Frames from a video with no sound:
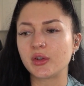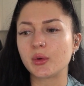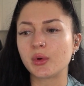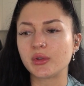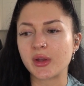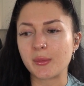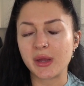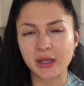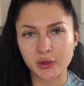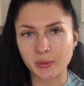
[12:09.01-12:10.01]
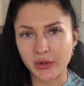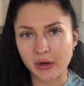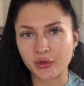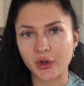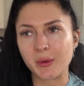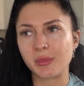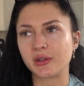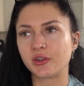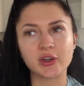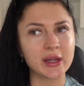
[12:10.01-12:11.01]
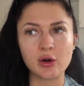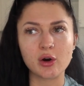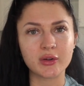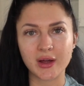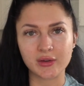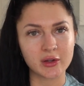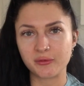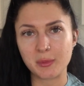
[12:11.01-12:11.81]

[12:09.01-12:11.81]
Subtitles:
are the ones that pick themselves up and shake off having a